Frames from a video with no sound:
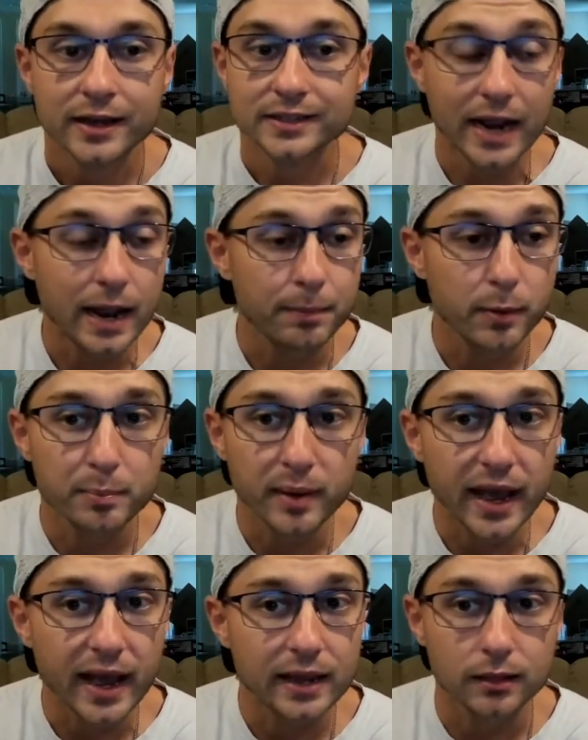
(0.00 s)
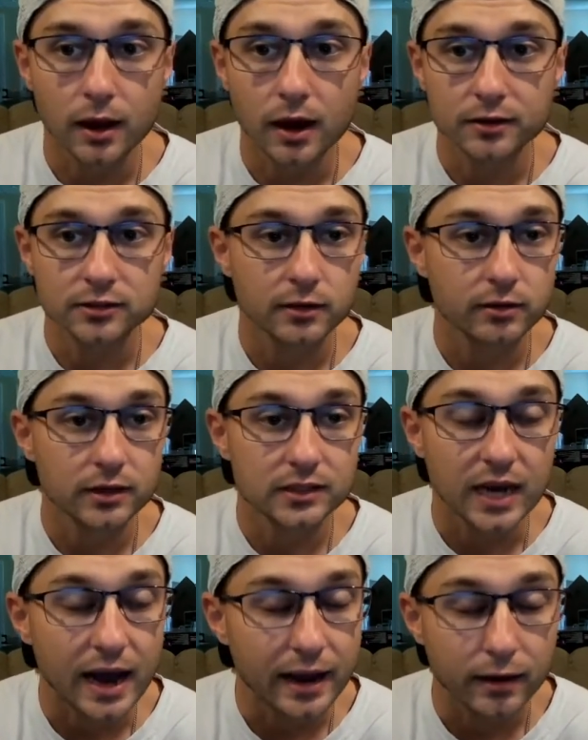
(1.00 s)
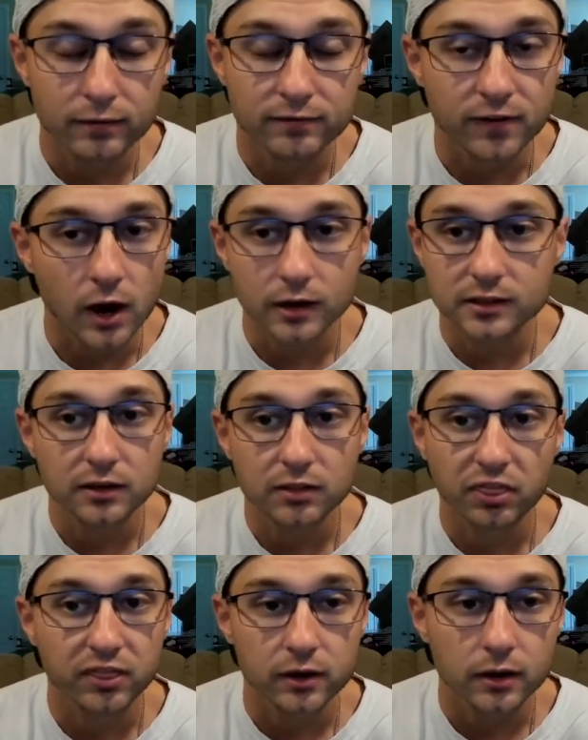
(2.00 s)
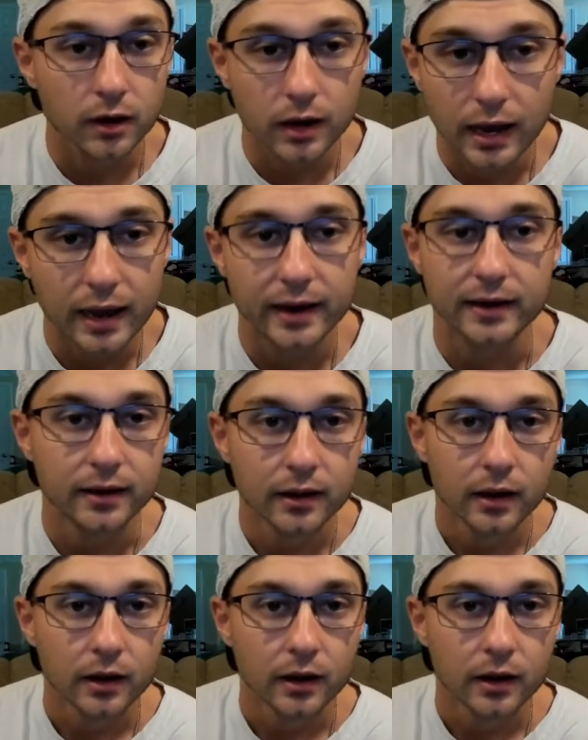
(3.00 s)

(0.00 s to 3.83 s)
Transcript: Tampa Bay lost their entire vaunted third line